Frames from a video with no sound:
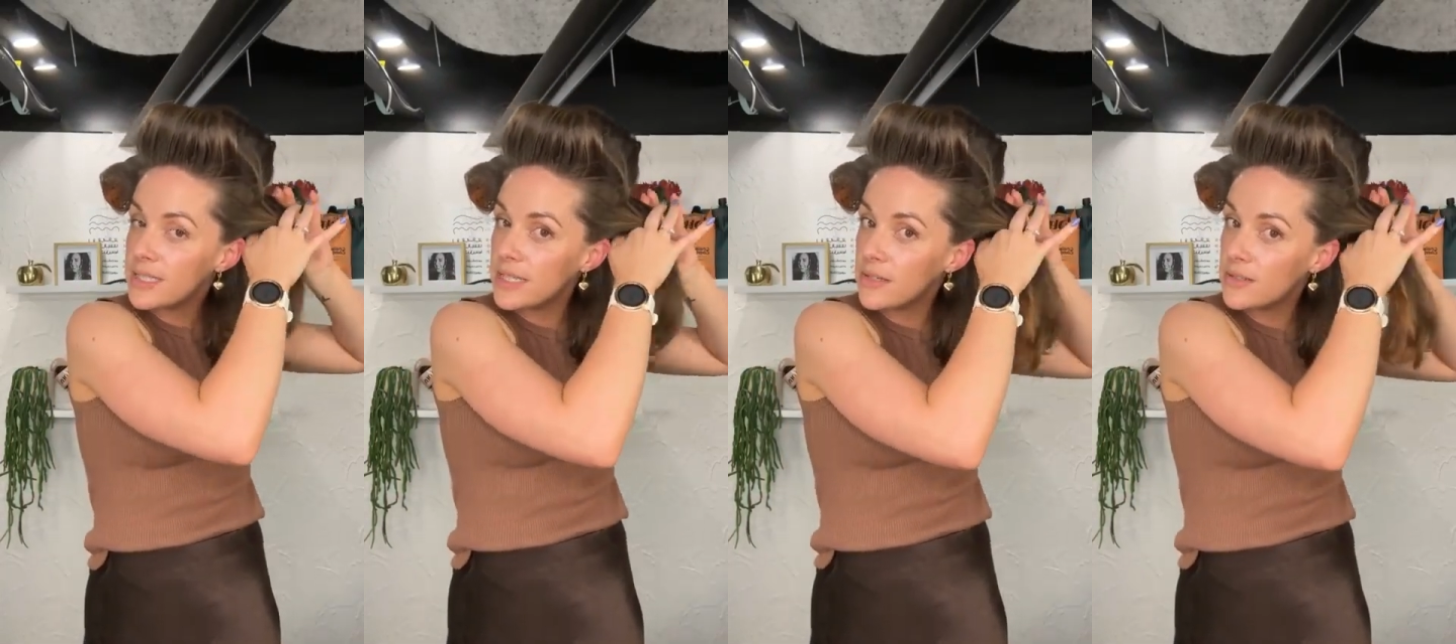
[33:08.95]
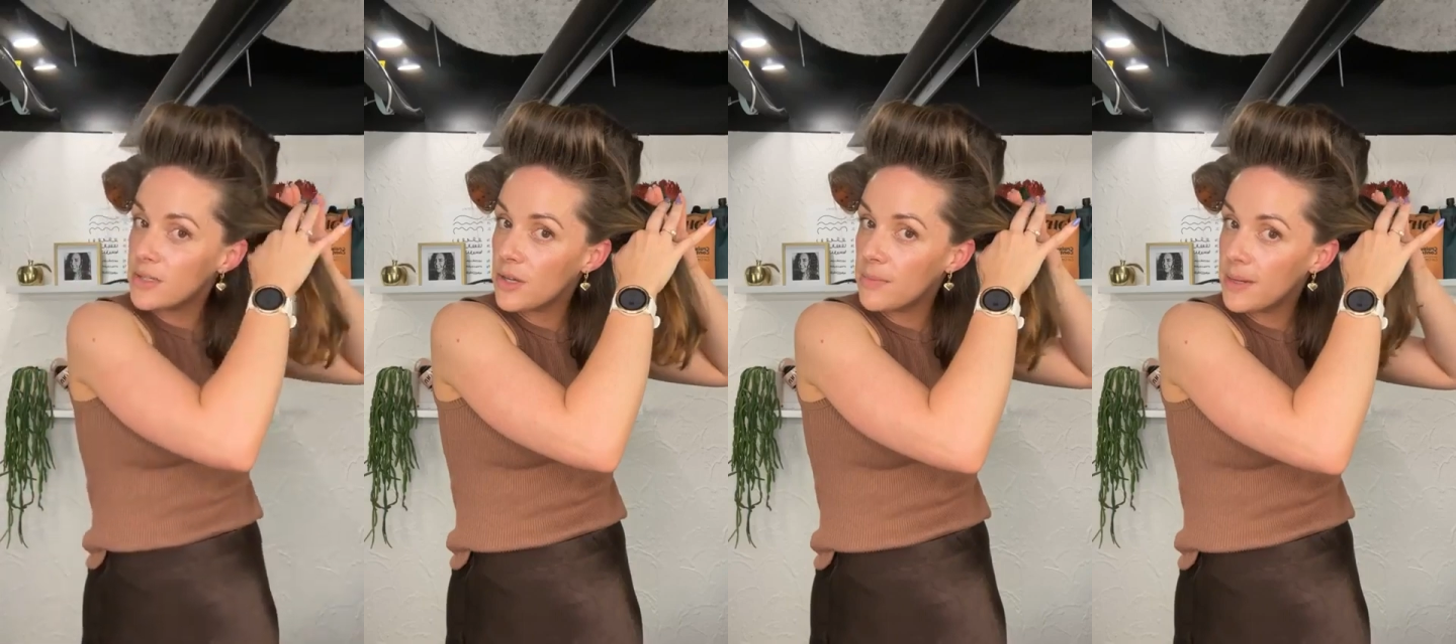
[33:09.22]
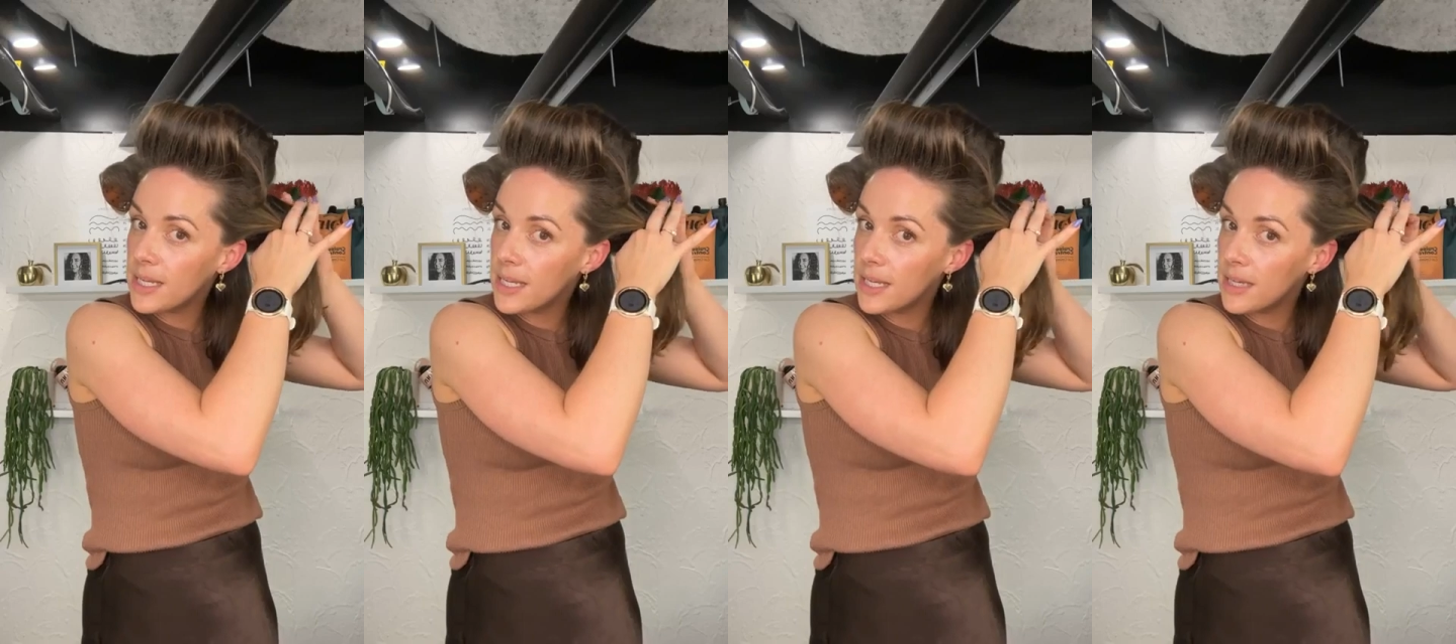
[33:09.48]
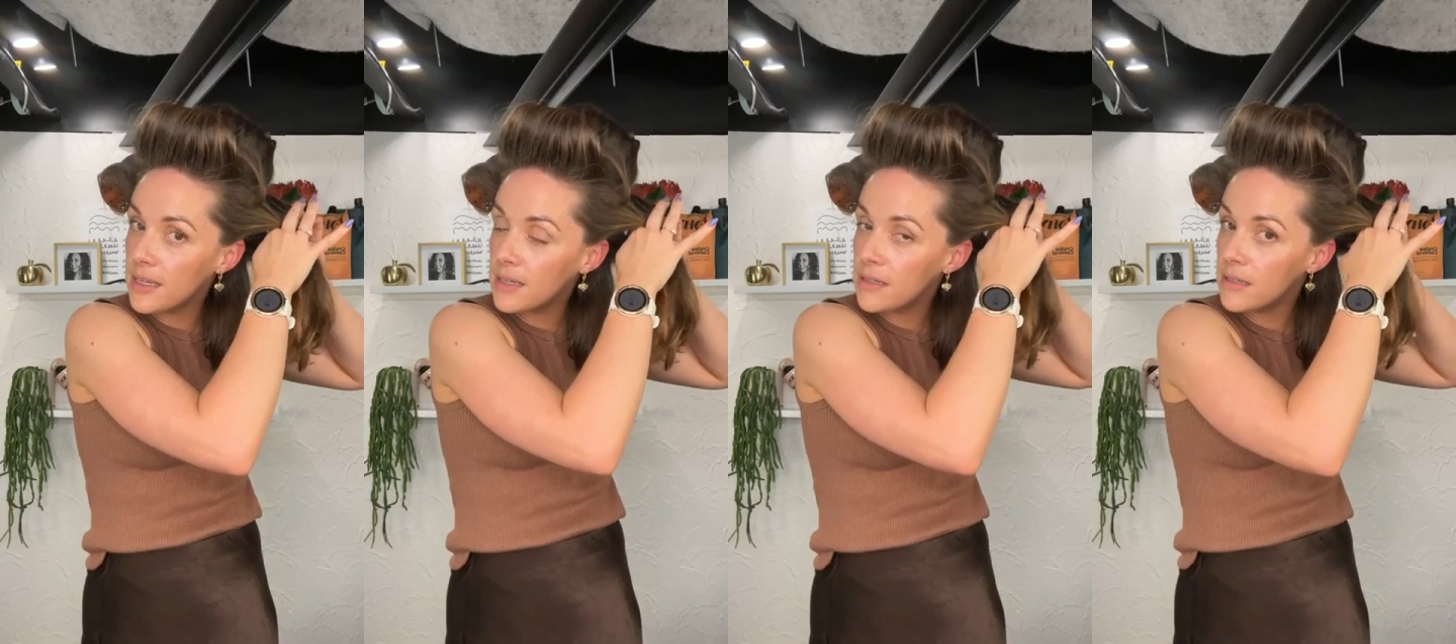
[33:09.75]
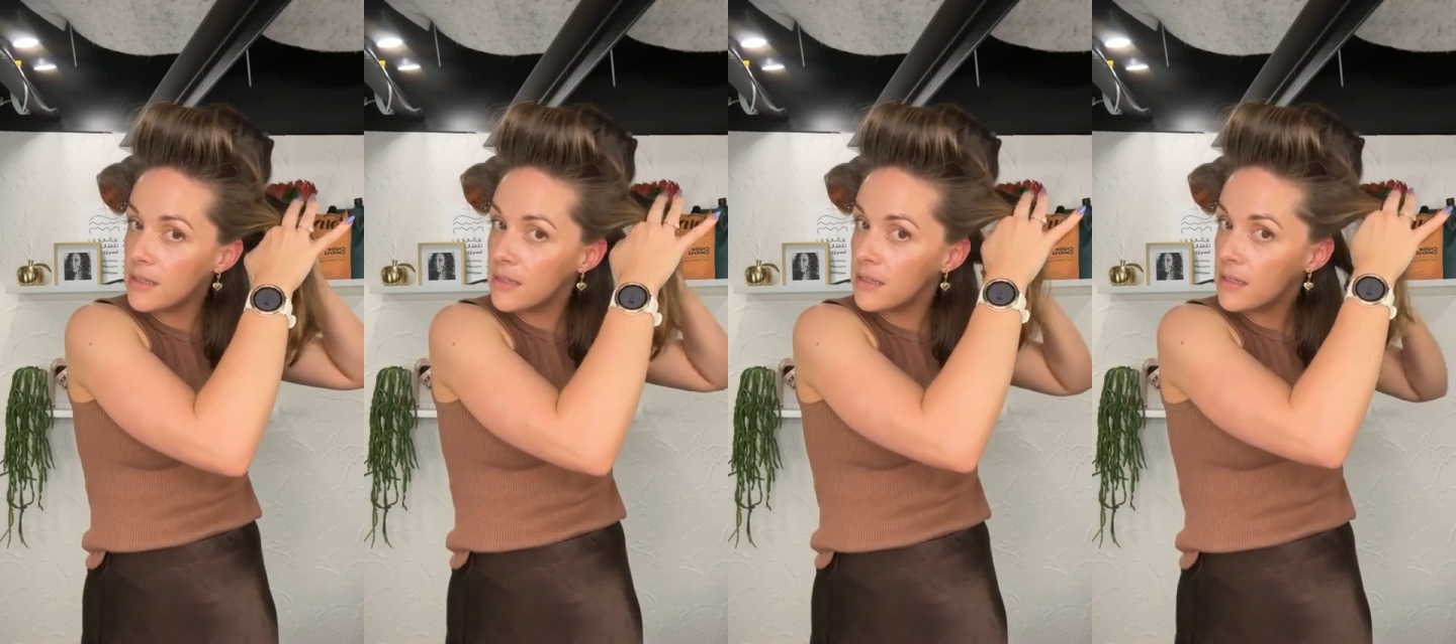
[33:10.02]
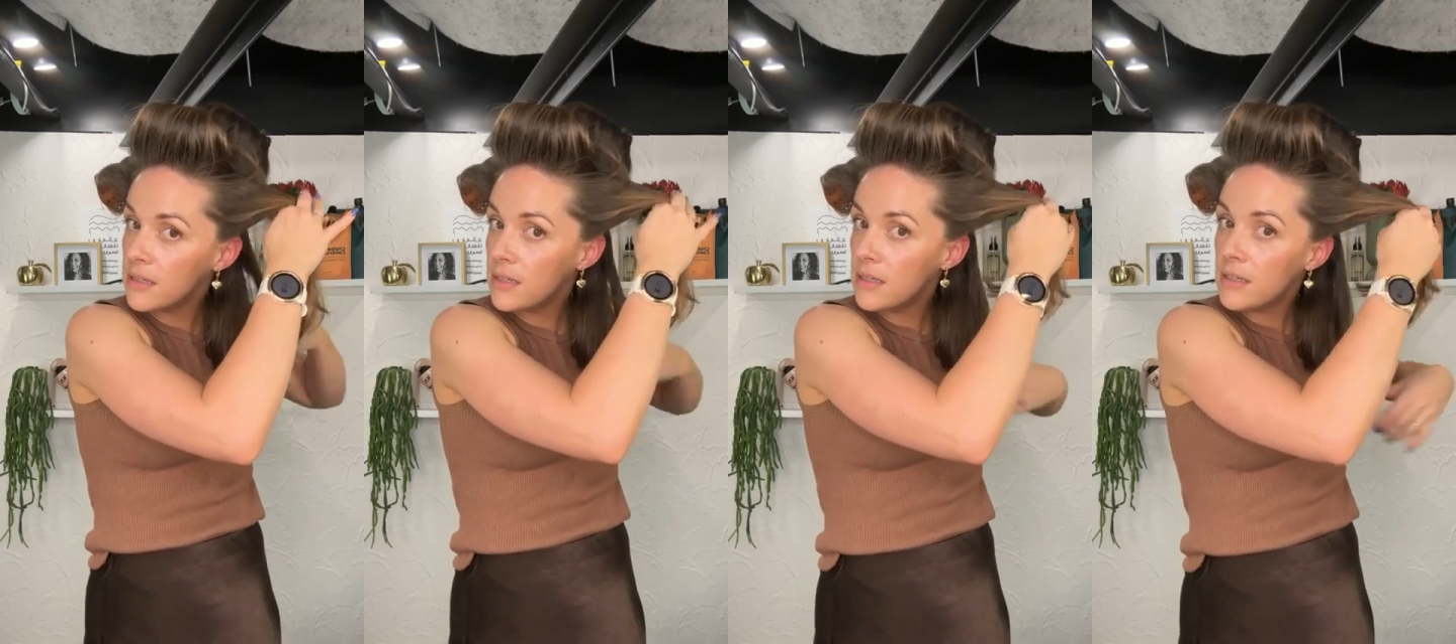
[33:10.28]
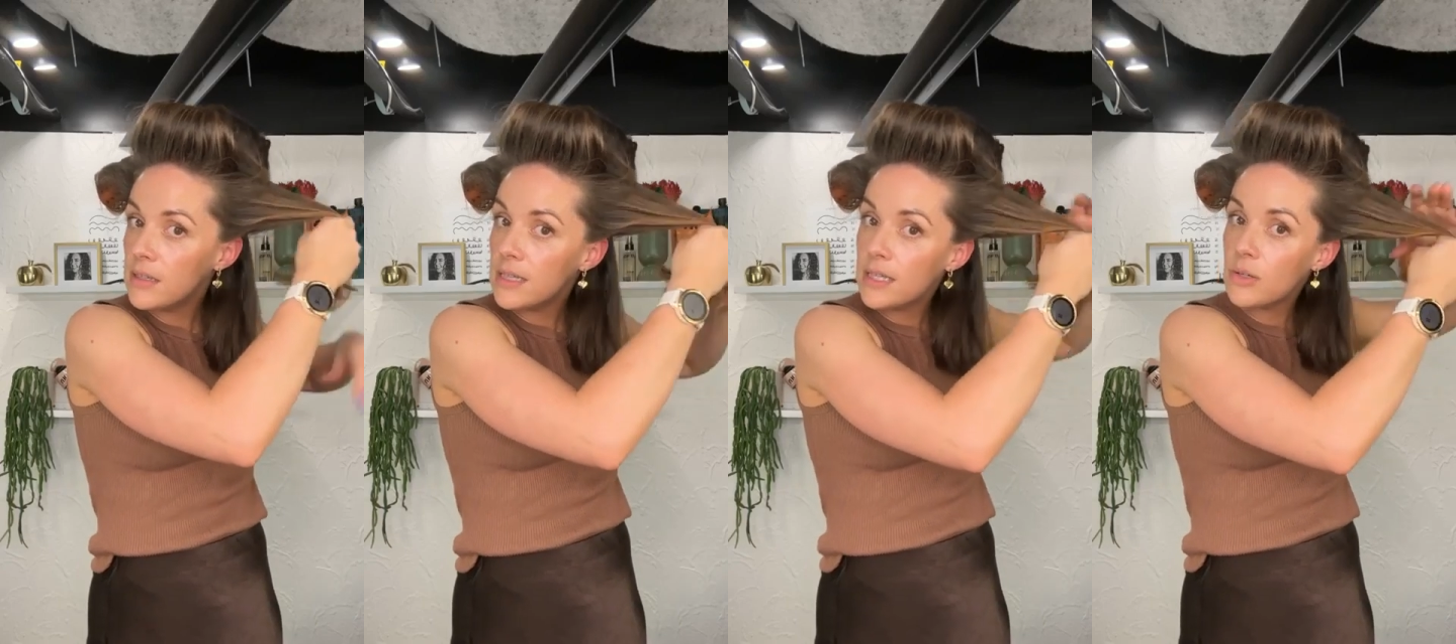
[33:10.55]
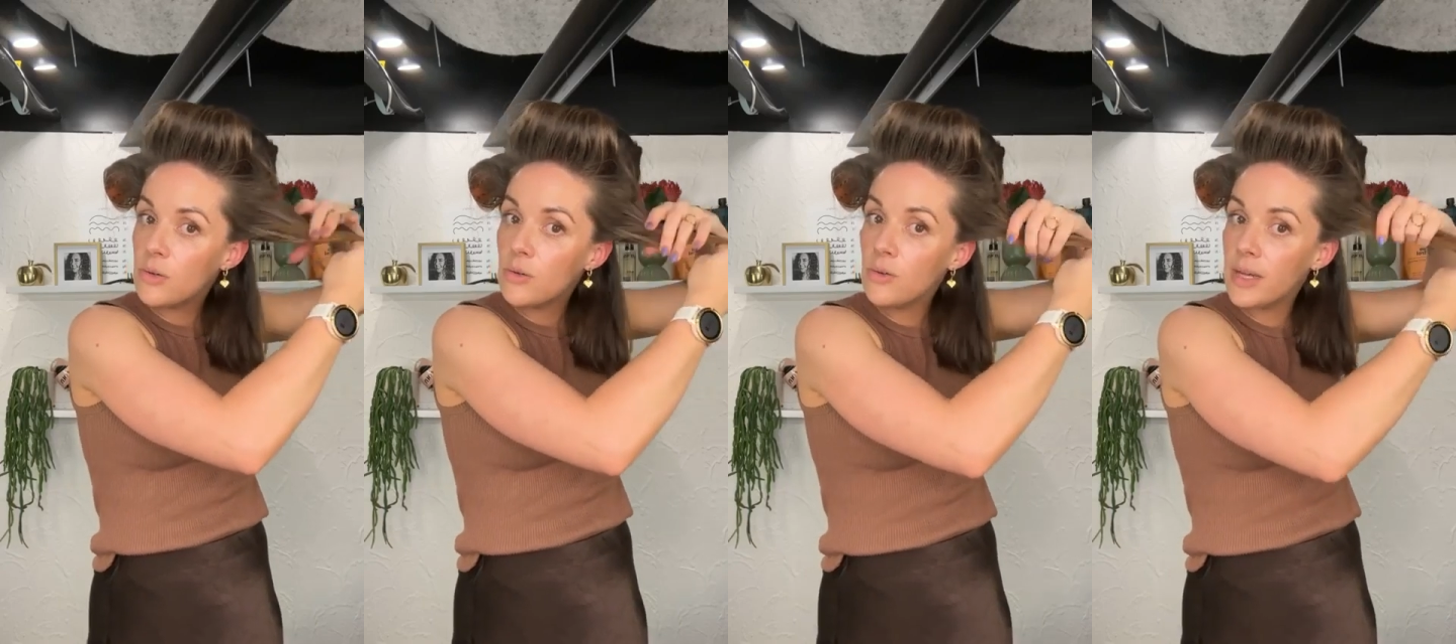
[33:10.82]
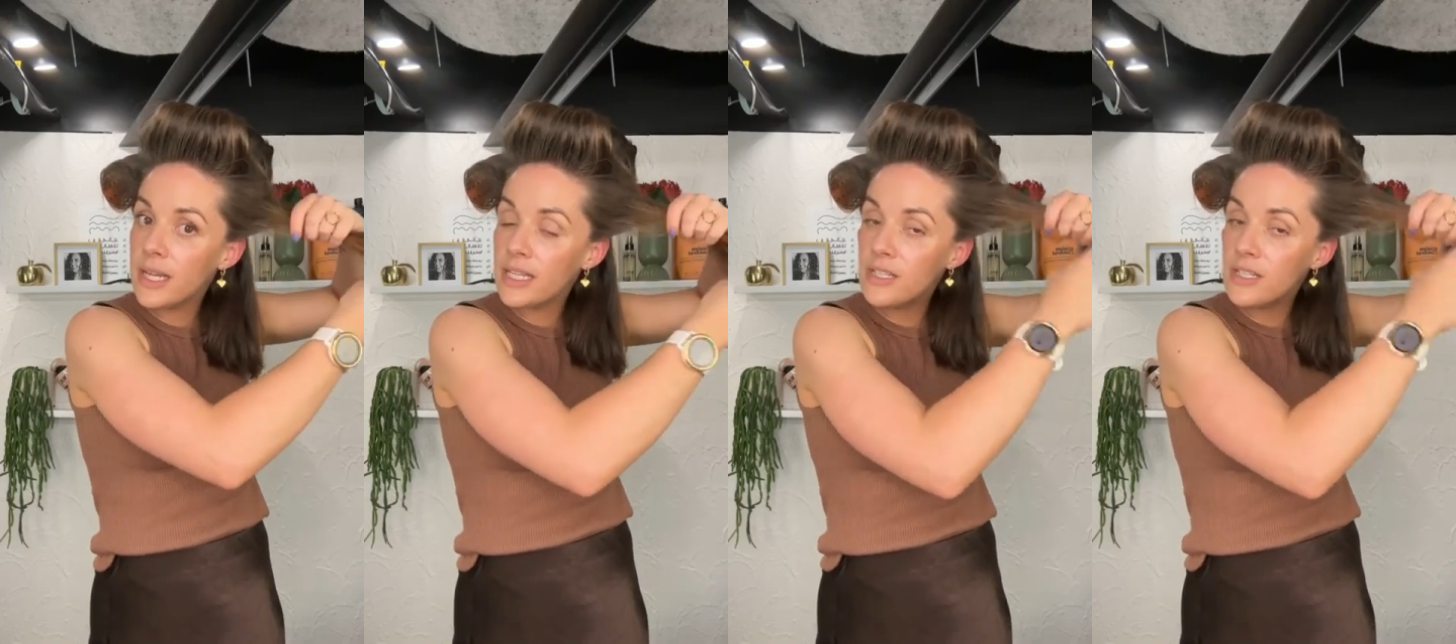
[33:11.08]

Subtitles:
We sell so many little